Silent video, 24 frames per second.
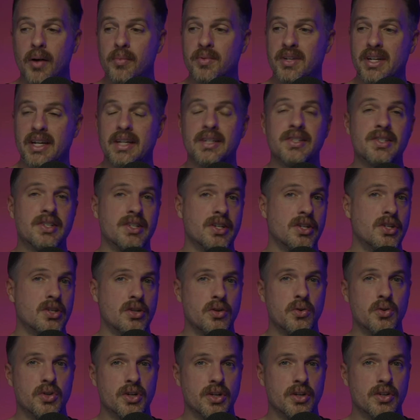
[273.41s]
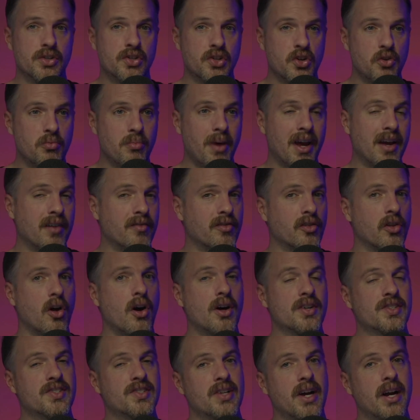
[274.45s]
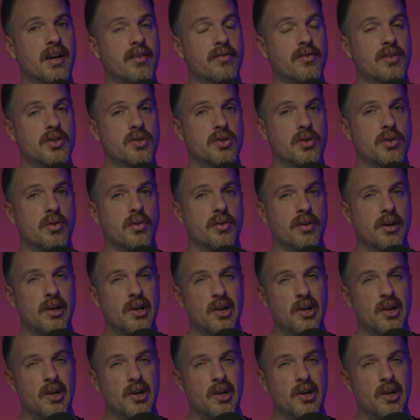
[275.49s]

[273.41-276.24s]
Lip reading: institutions who may have lost sight of the truth